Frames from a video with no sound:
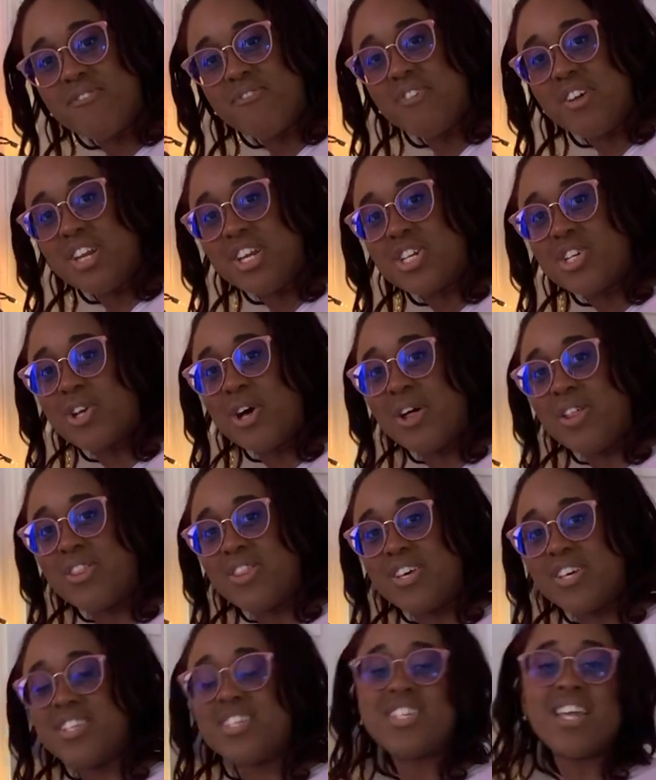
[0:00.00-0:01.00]
finish all the
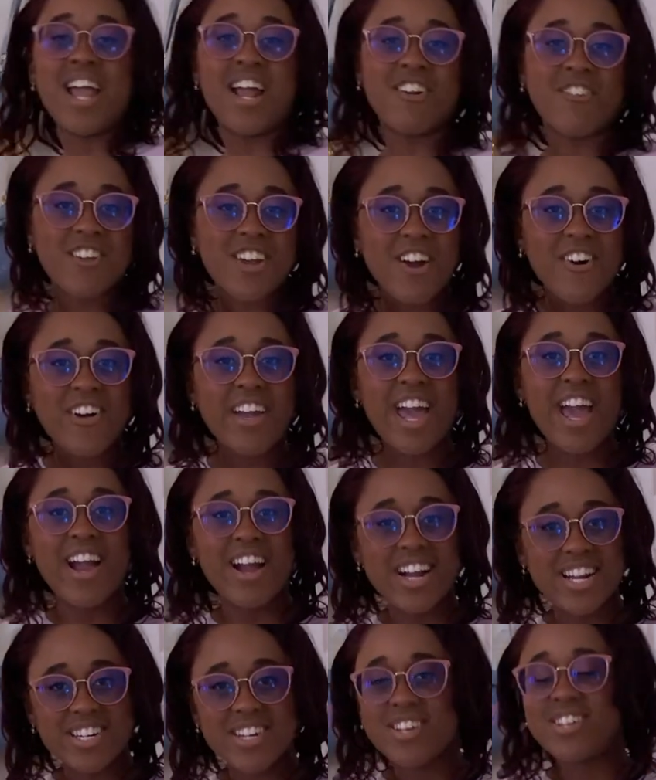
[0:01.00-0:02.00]
Sanrio
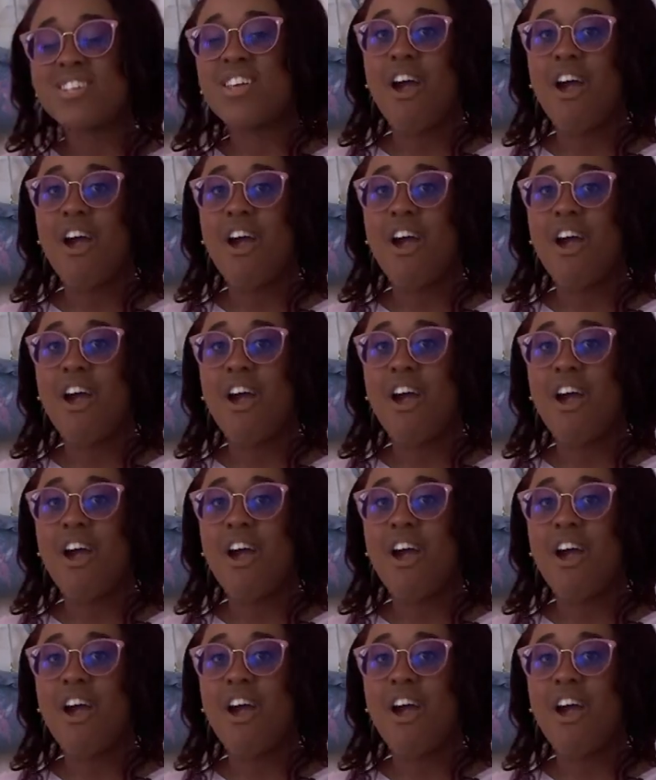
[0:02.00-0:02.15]
characters